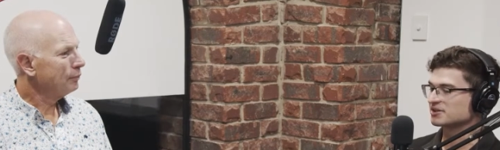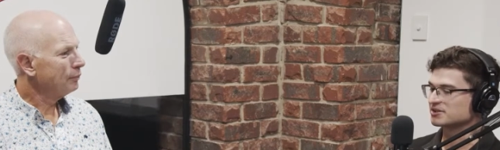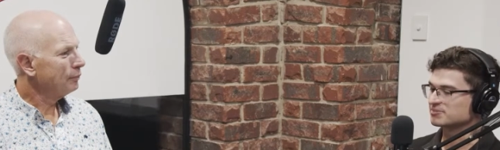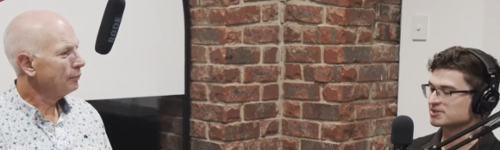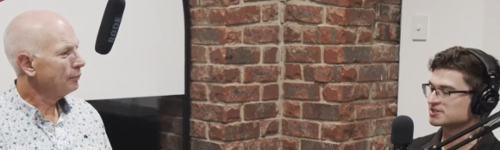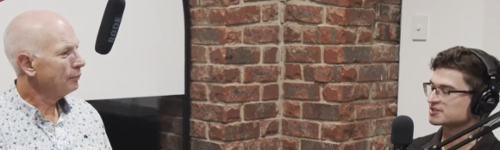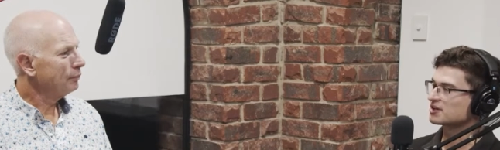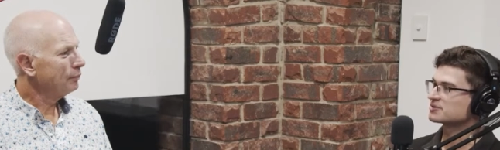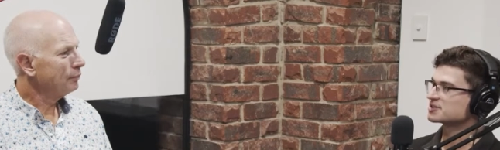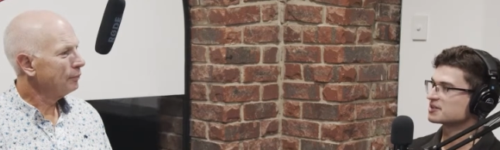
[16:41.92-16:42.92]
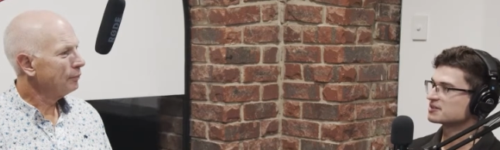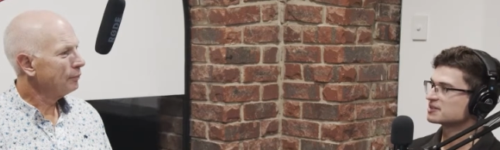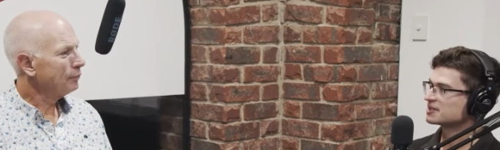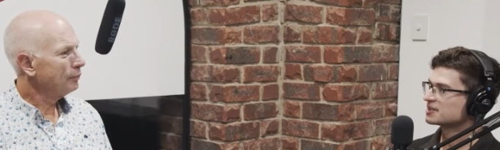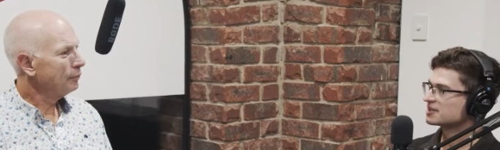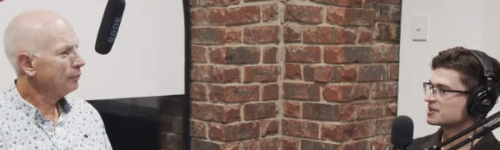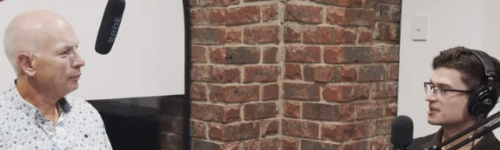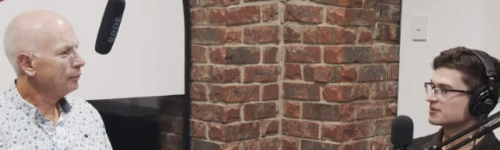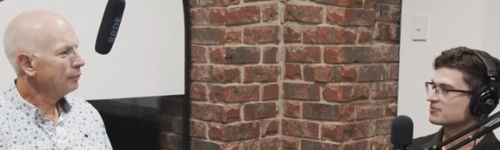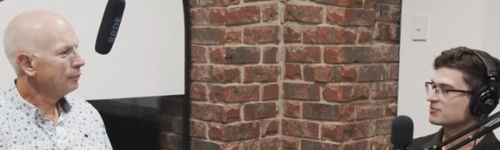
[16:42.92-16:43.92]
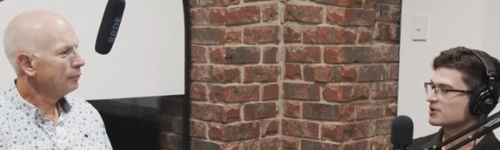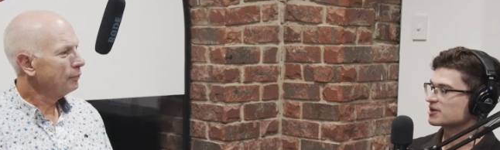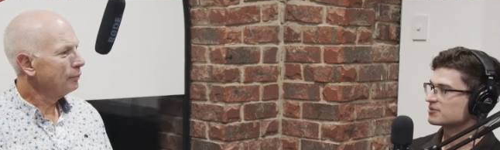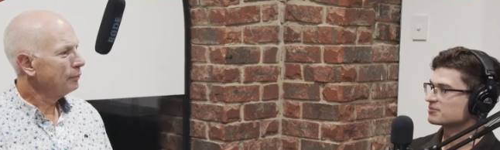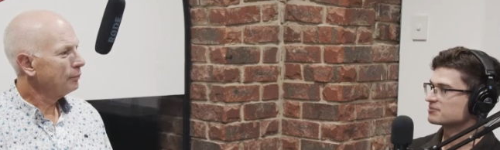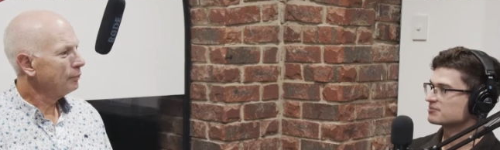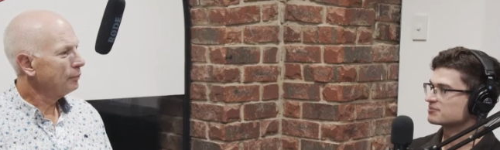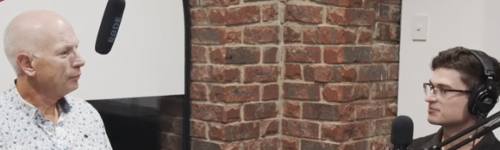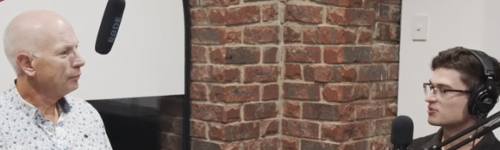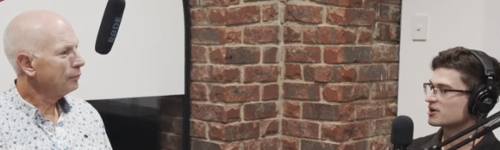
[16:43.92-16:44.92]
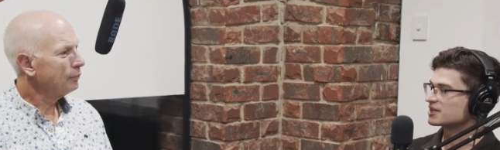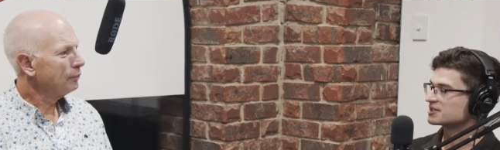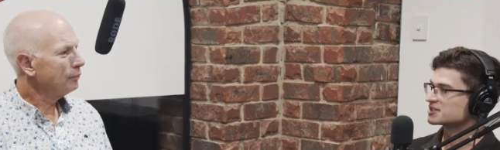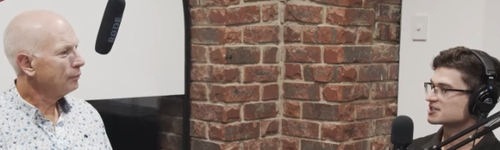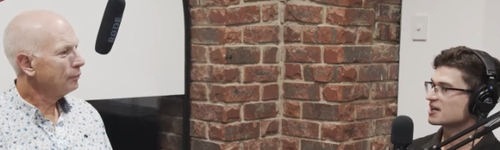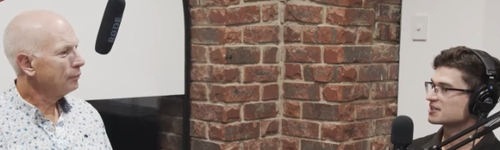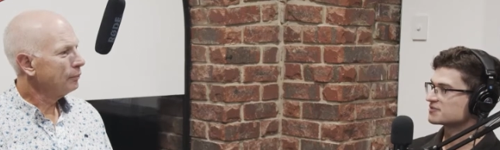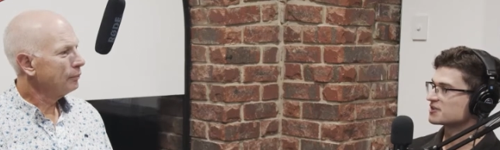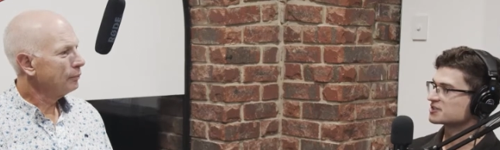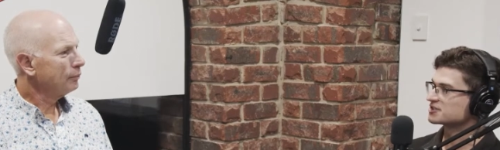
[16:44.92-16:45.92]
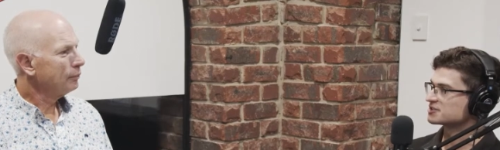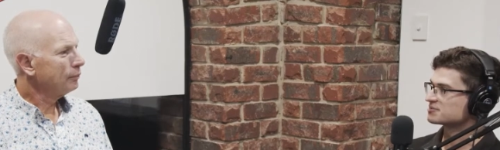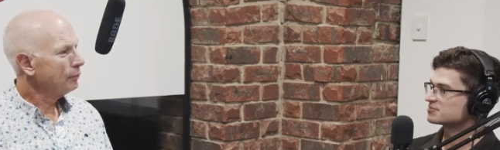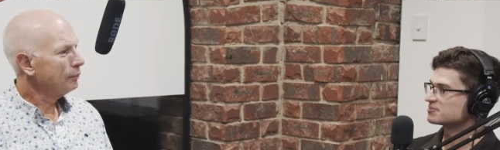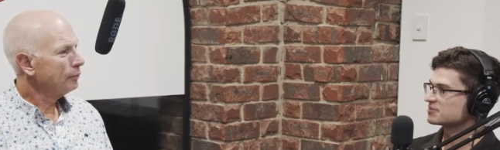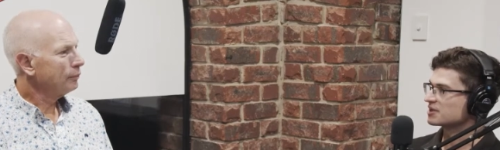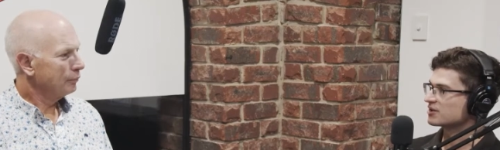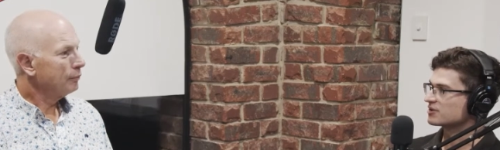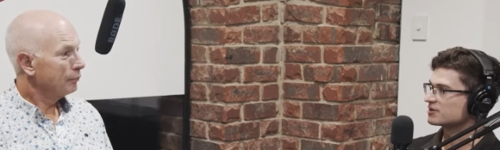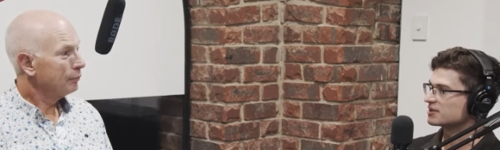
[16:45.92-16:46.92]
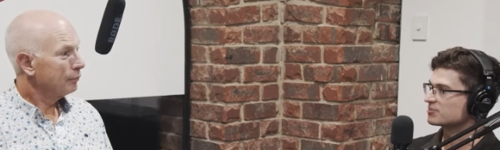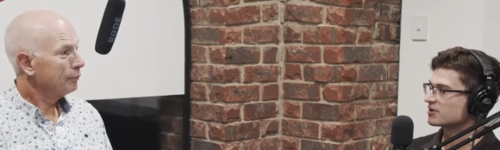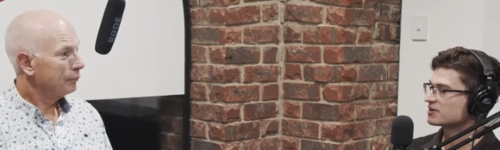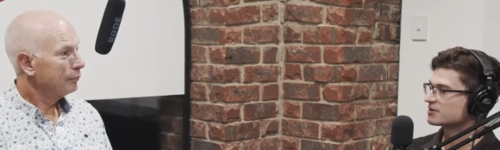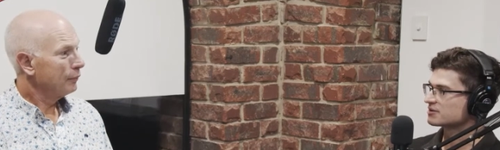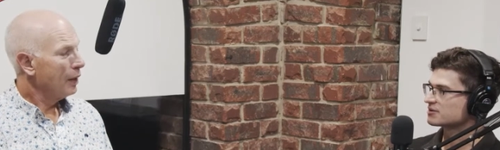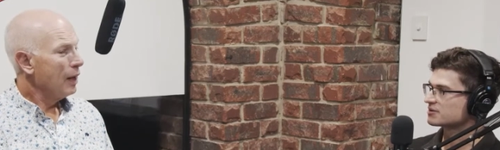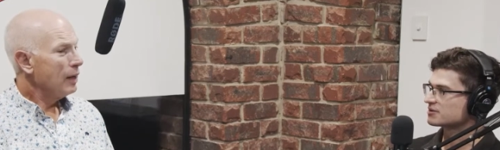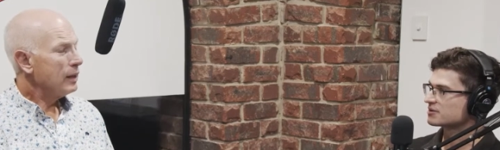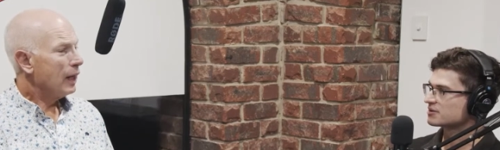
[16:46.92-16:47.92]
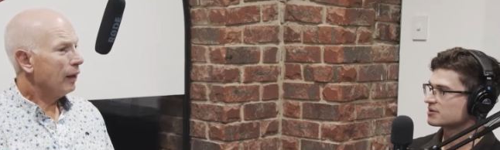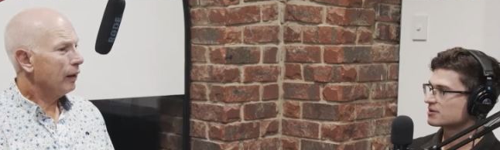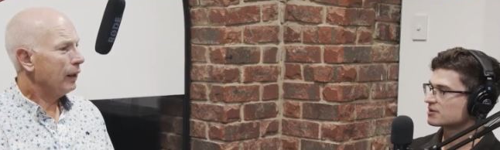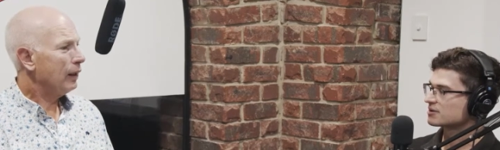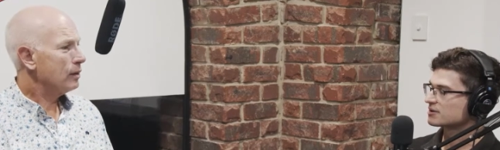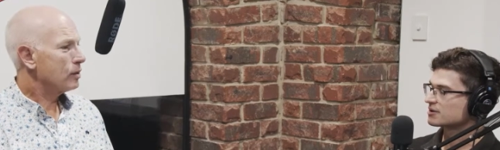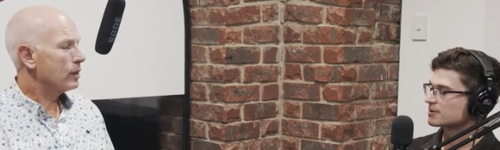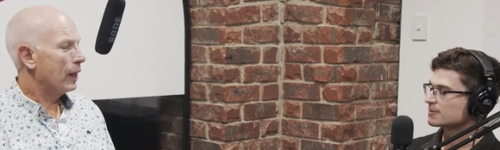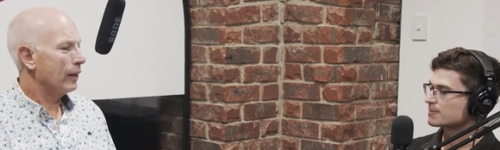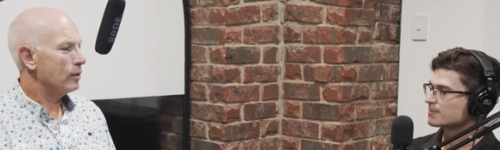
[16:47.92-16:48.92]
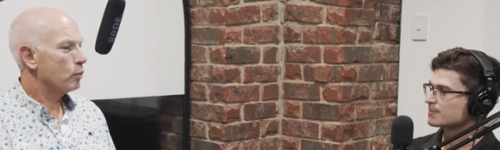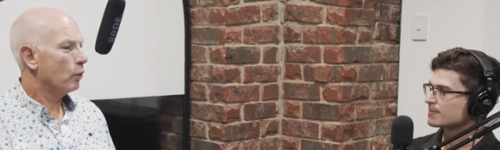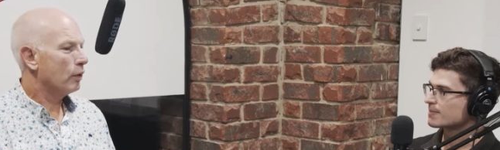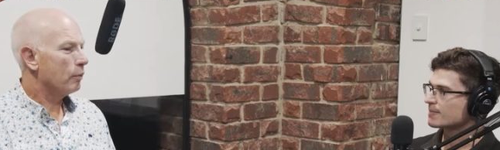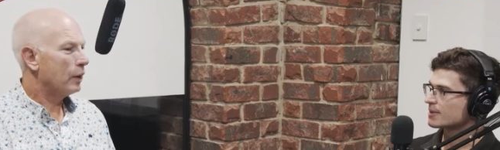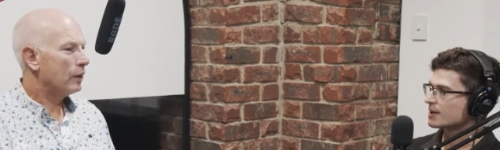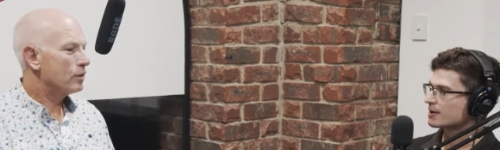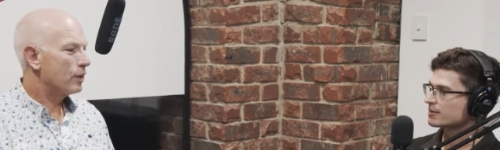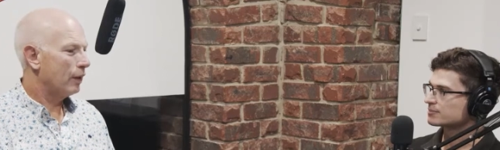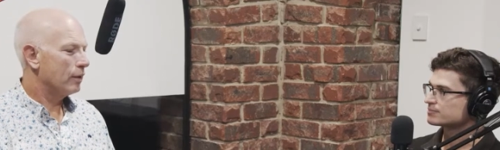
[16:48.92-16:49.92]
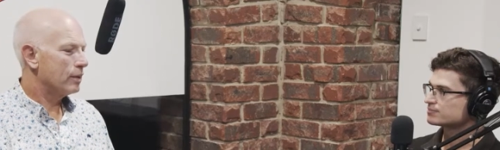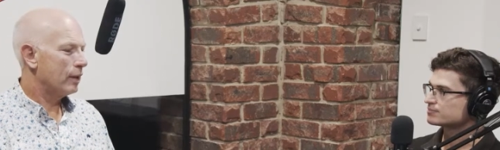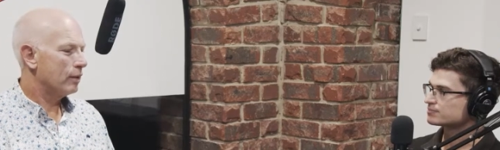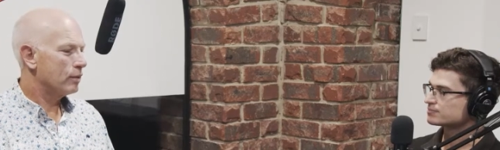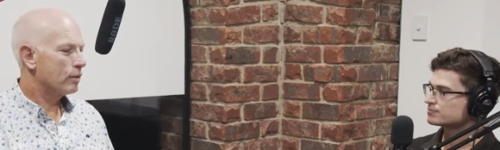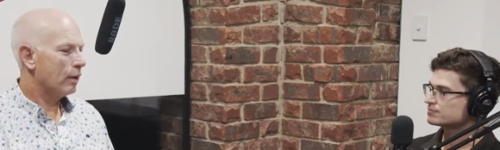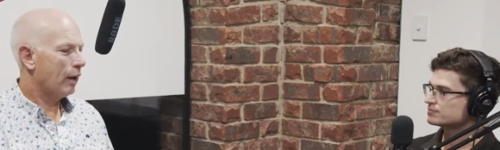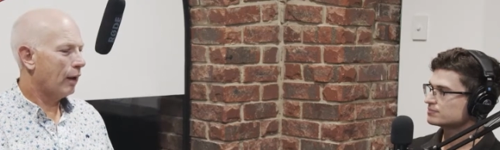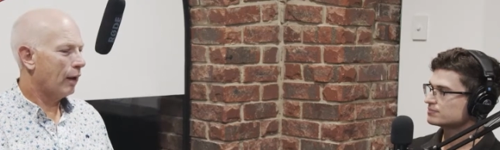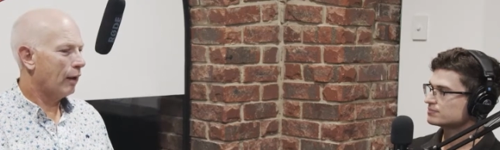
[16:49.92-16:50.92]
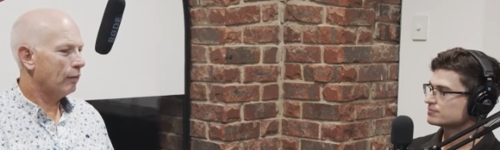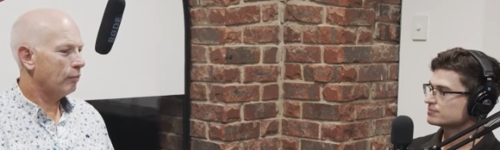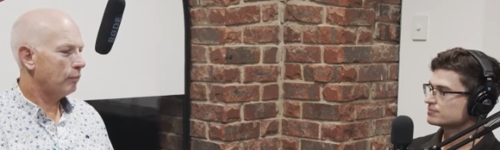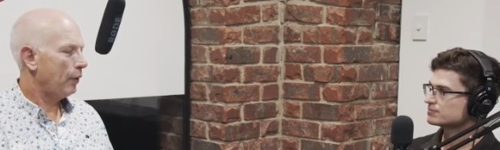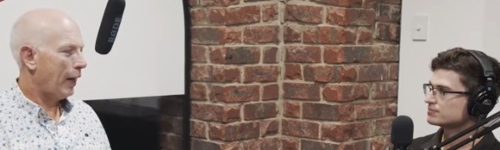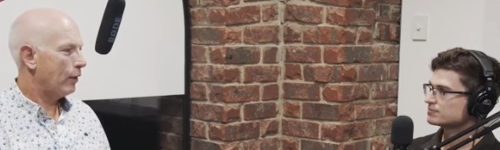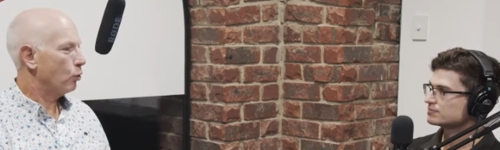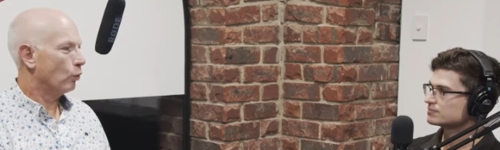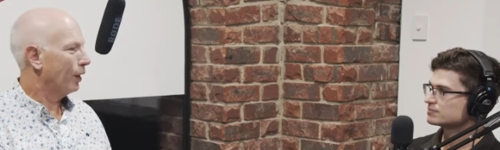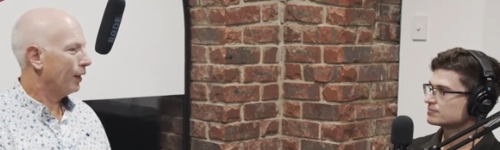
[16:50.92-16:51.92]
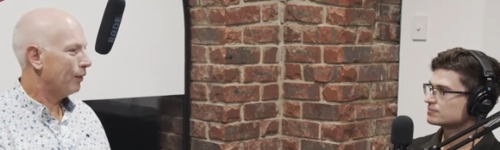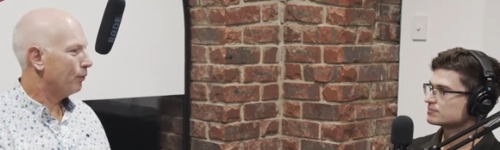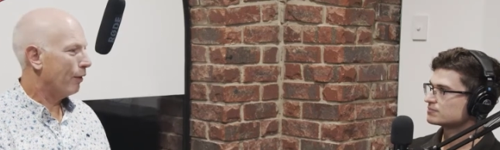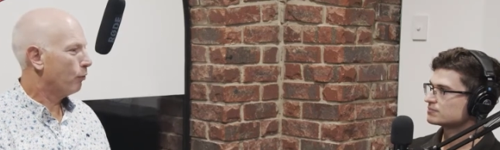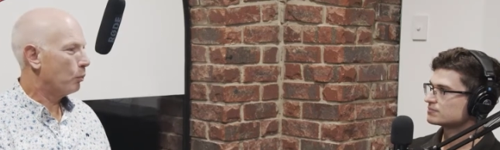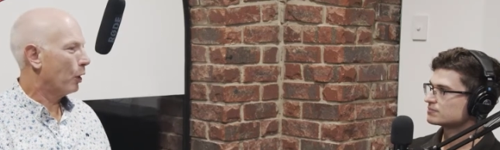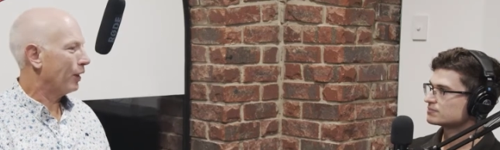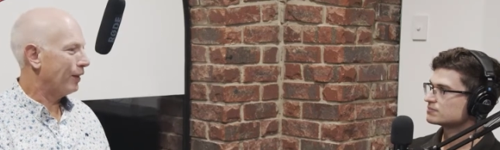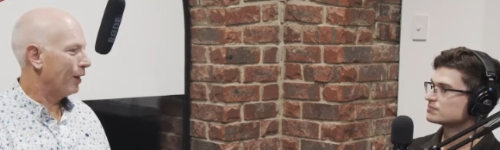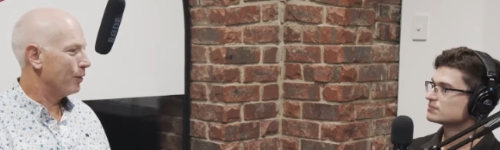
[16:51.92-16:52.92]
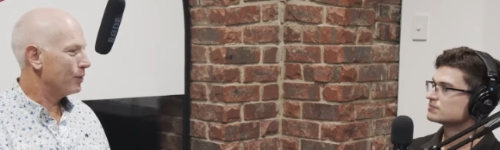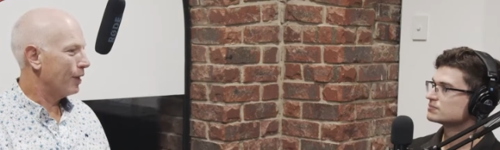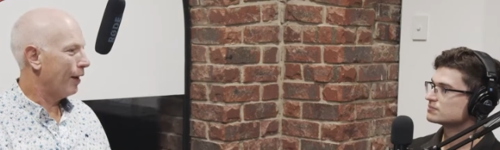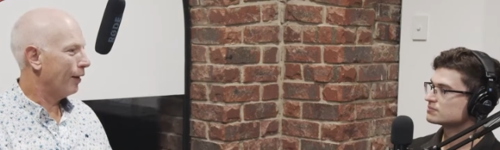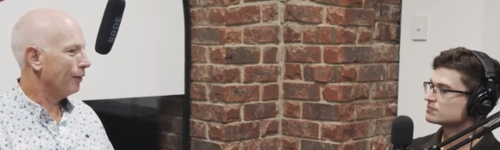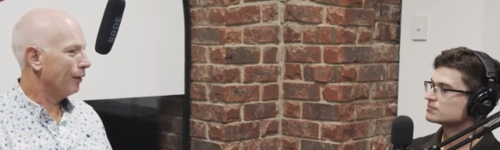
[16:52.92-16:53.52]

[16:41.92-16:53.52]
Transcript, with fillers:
Speaker 1: you know, the business culture, um, from where you're working in the states versus here in, in Perth?
Speaker 2: Yeah, in the States, one of the biggest things is uh, annual leave. Everybody knows that.